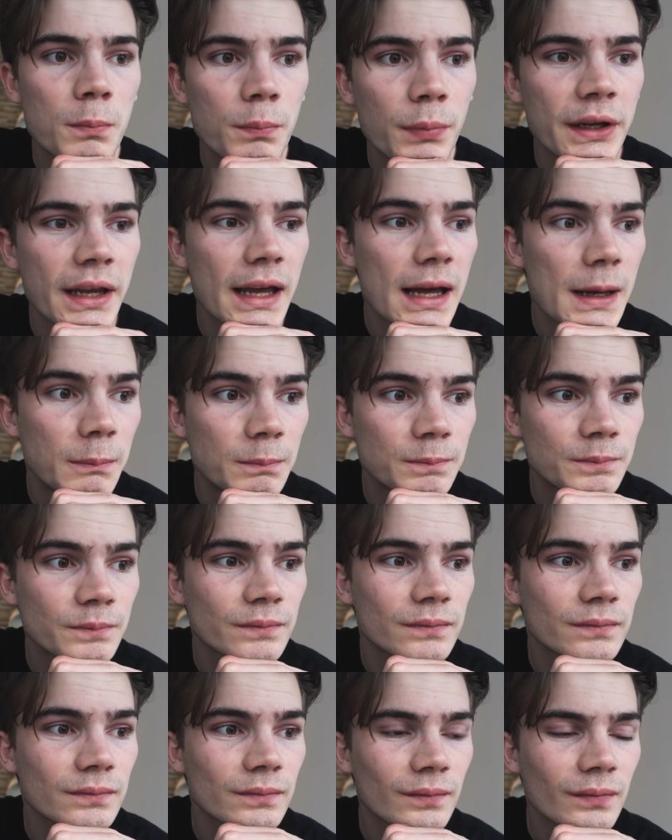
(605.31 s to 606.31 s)
But yeah,
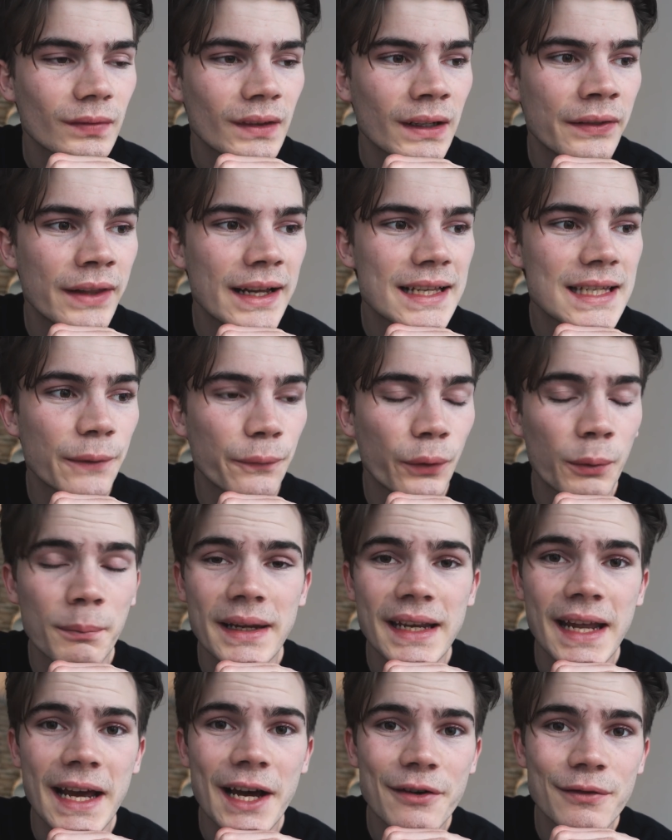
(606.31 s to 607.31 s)
that's it from
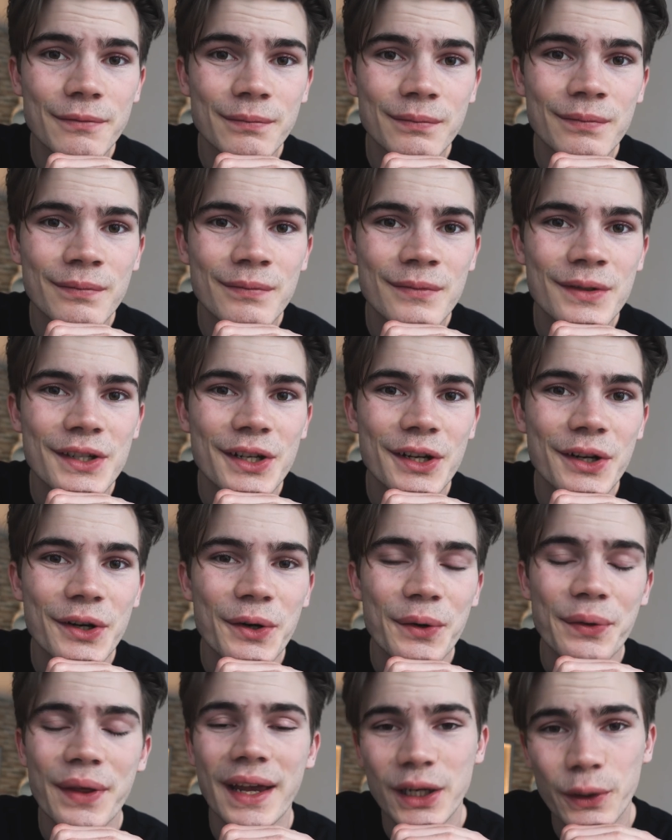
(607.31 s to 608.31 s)
me now.
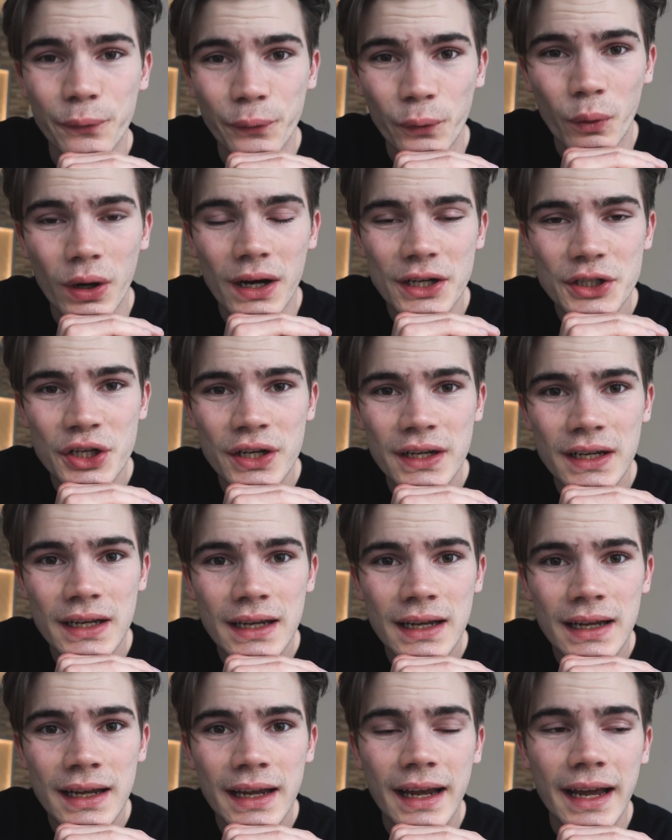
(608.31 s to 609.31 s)
So thank you for watching,
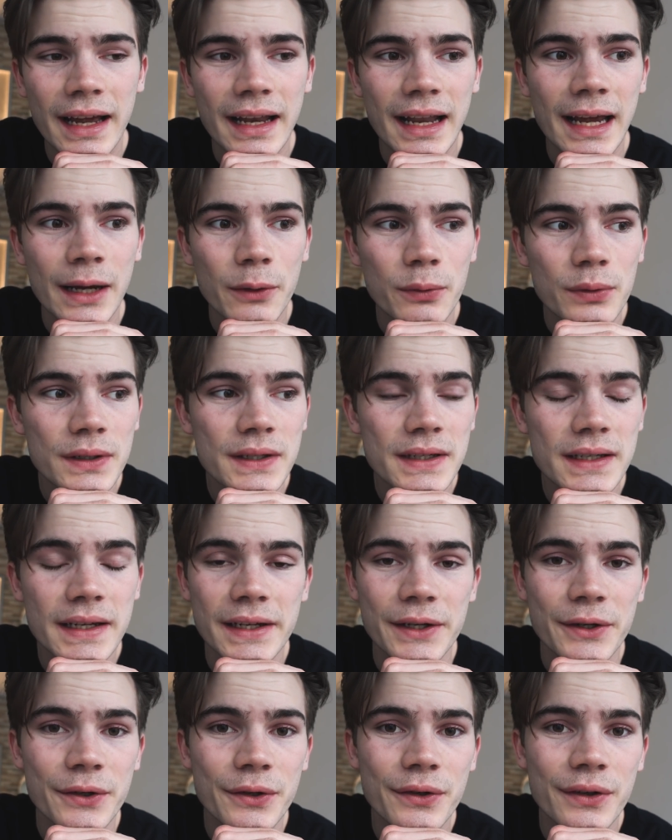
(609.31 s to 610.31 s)
and I will
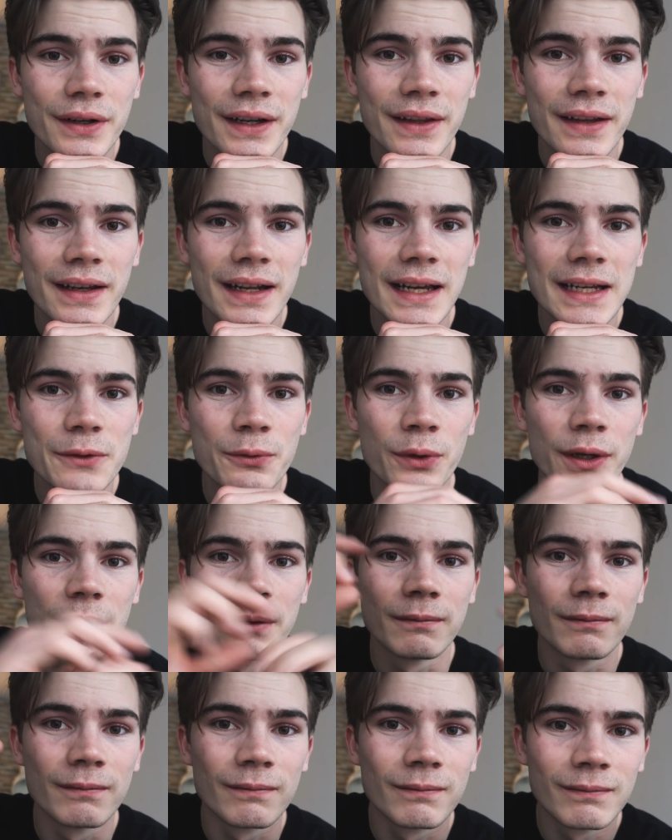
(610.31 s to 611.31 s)
see you in the next one.